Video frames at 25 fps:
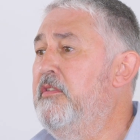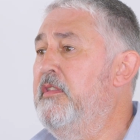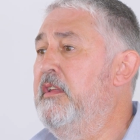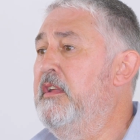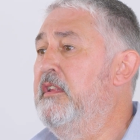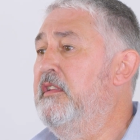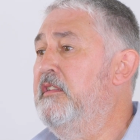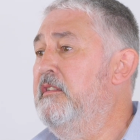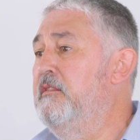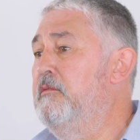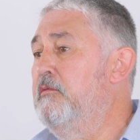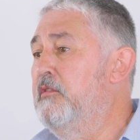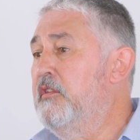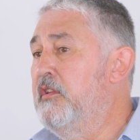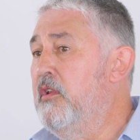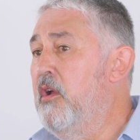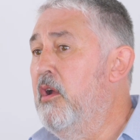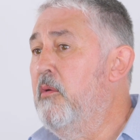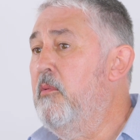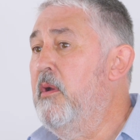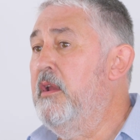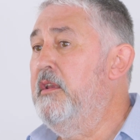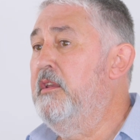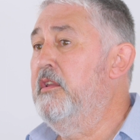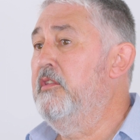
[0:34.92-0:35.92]
at this. So I
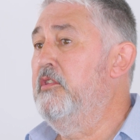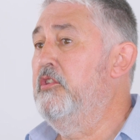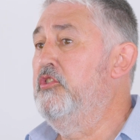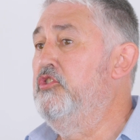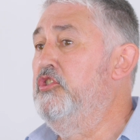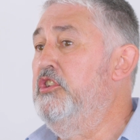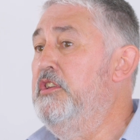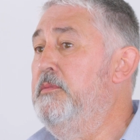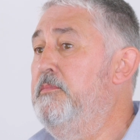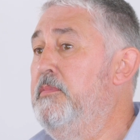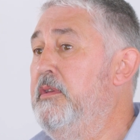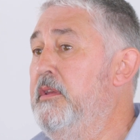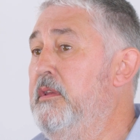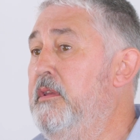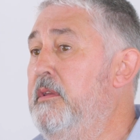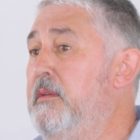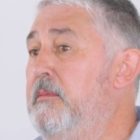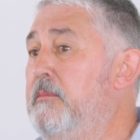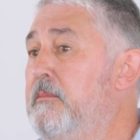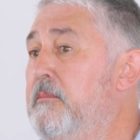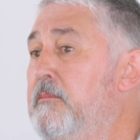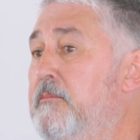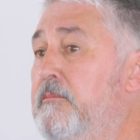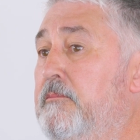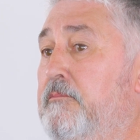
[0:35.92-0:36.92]
went to the GP
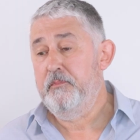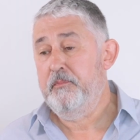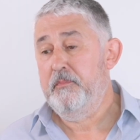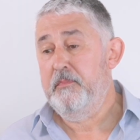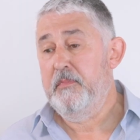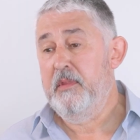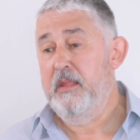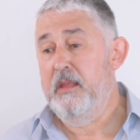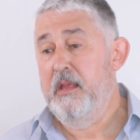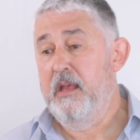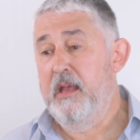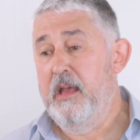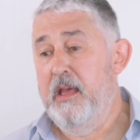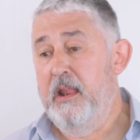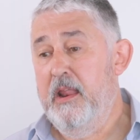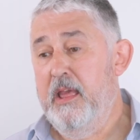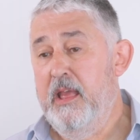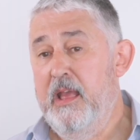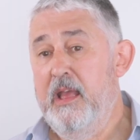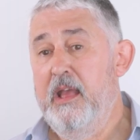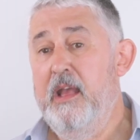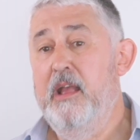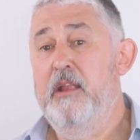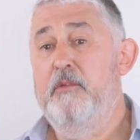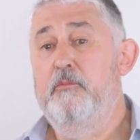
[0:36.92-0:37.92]
and I
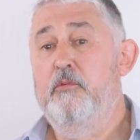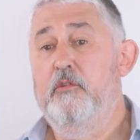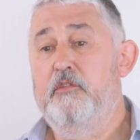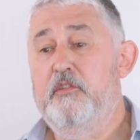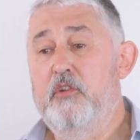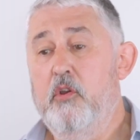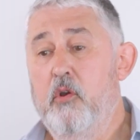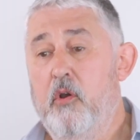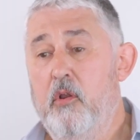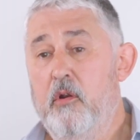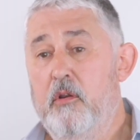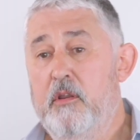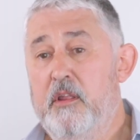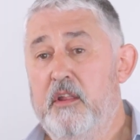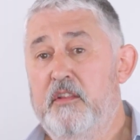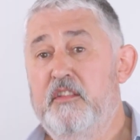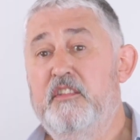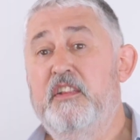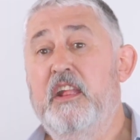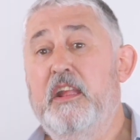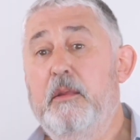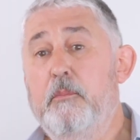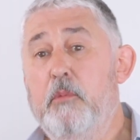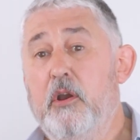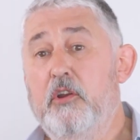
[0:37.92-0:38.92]
had what's called a
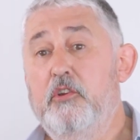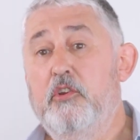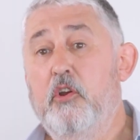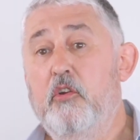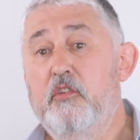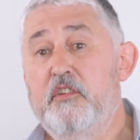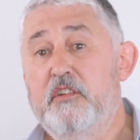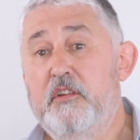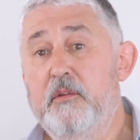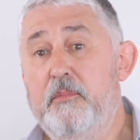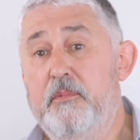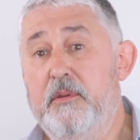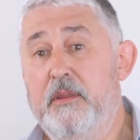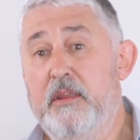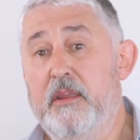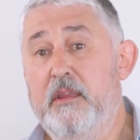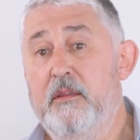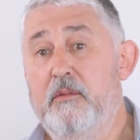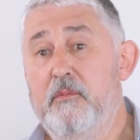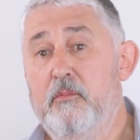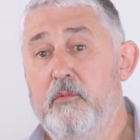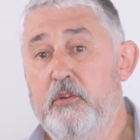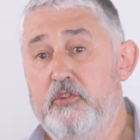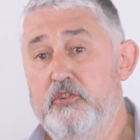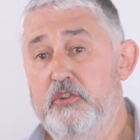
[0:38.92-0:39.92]

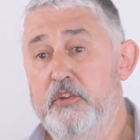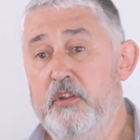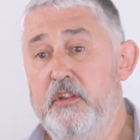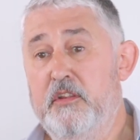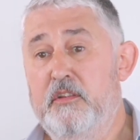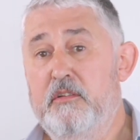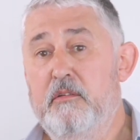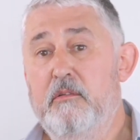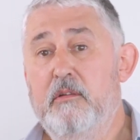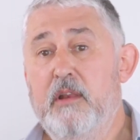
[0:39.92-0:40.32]
sigmoidoscopy, which is